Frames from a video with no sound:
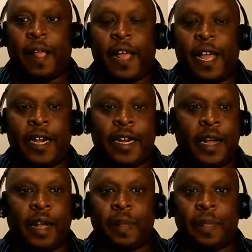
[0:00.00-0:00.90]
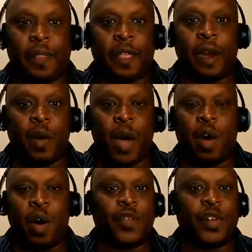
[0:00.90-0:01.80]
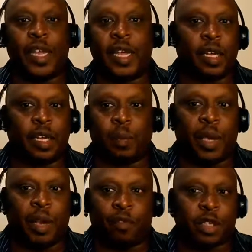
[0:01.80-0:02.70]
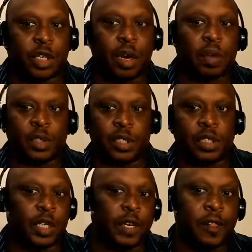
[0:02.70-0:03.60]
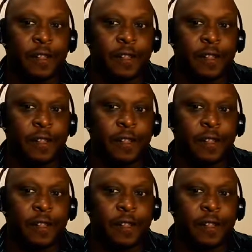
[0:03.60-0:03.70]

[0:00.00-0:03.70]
and hopefully he can compete for a starting position.